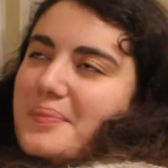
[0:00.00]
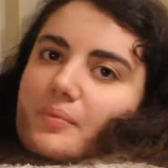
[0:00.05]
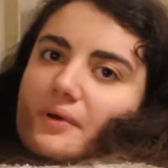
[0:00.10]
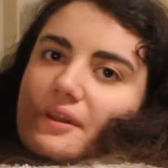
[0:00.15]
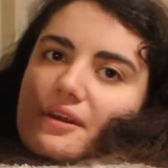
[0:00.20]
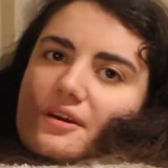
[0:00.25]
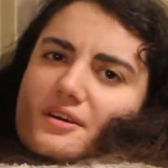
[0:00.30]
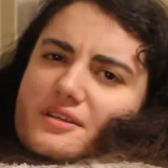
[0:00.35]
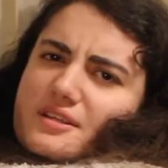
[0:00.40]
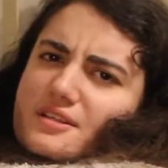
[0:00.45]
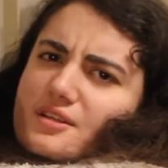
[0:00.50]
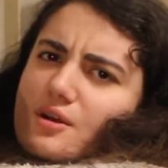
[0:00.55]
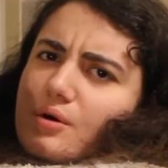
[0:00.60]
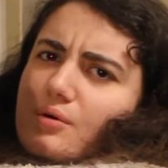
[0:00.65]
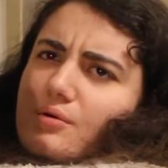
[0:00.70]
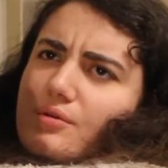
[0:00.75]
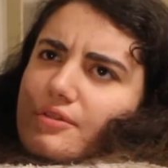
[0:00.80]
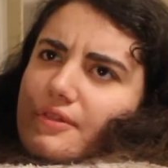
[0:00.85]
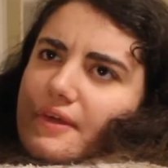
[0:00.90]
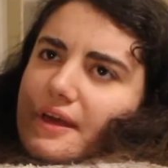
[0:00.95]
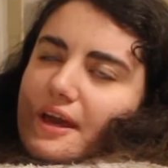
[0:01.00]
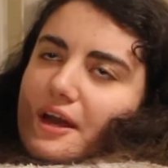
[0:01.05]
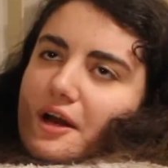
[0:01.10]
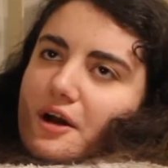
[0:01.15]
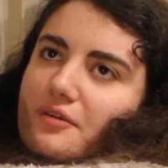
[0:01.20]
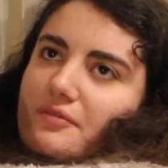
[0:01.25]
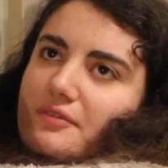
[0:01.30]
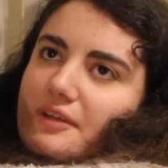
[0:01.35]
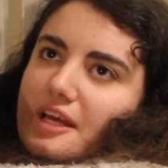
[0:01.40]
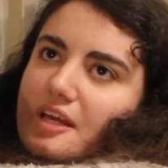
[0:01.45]
But there's this whole thing
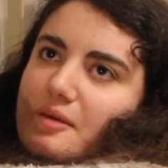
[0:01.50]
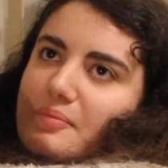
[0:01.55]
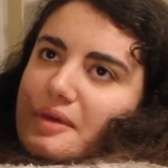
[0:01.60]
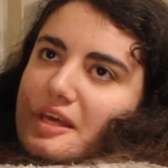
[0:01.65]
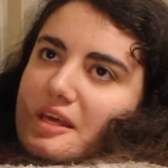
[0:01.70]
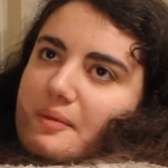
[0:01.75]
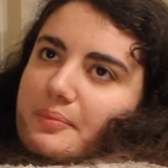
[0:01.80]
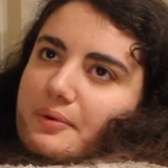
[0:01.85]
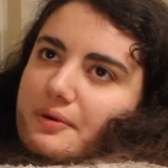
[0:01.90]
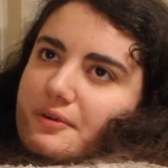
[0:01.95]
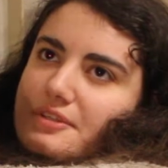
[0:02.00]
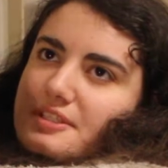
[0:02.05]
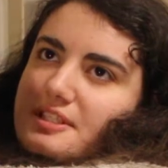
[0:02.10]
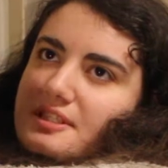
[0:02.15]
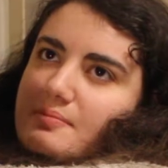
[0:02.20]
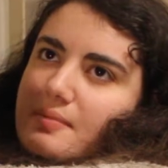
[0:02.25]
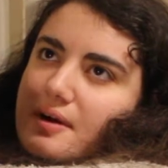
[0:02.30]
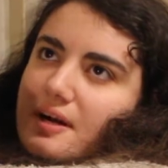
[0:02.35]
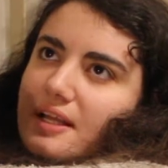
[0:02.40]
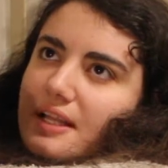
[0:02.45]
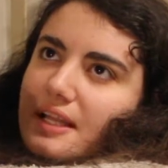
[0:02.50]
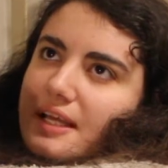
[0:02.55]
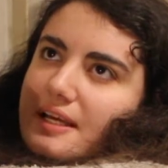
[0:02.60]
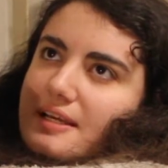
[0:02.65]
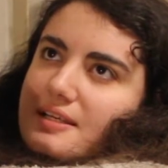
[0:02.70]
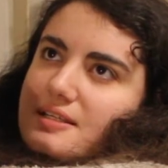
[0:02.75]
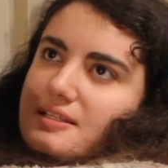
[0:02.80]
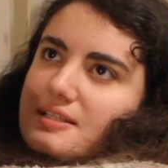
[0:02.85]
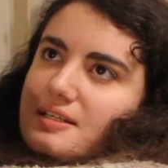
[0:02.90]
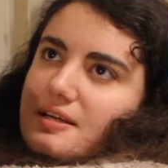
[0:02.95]
of like people smuggling
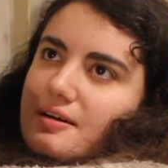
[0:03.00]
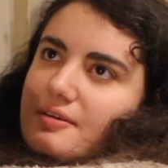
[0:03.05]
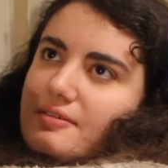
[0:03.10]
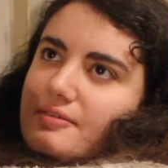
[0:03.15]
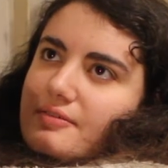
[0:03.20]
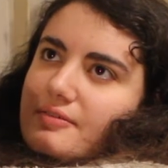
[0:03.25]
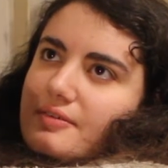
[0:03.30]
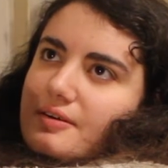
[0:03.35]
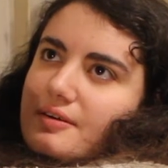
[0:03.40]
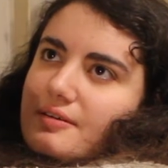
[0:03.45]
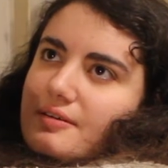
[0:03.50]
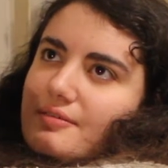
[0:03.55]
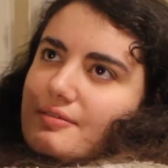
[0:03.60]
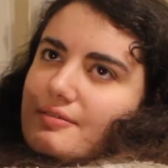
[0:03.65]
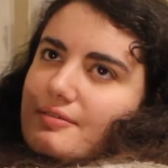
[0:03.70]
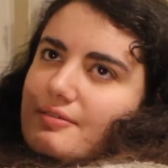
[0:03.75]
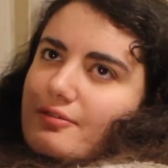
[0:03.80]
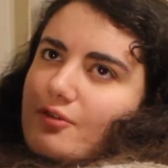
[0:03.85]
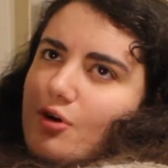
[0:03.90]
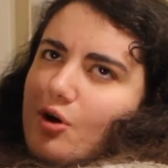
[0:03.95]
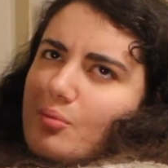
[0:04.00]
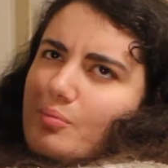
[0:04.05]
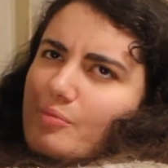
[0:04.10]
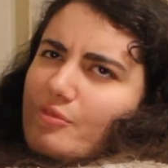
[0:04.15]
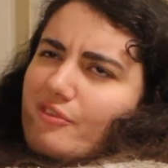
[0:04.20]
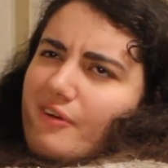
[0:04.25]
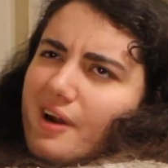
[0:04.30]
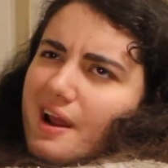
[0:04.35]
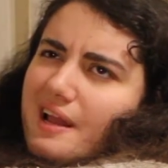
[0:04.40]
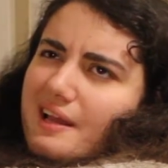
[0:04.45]
stuff from
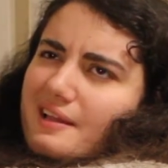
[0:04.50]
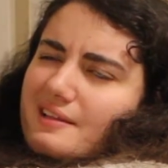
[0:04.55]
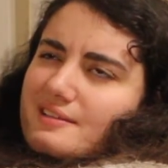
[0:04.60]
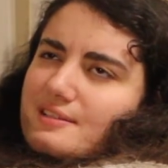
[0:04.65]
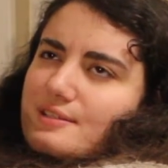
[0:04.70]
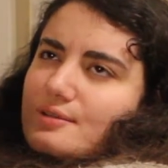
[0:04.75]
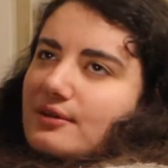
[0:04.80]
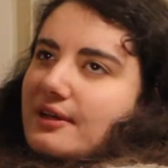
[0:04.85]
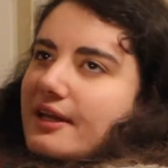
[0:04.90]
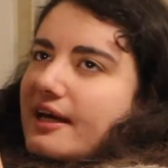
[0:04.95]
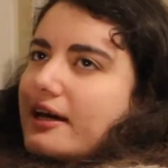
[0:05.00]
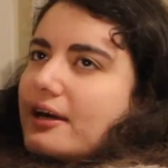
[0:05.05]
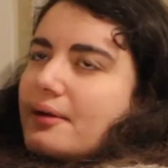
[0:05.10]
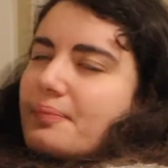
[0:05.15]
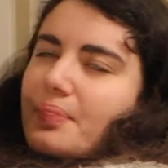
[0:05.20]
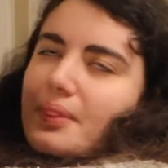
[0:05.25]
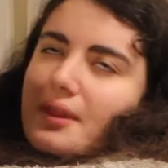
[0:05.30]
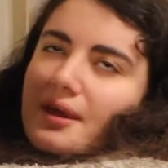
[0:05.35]
France, or like,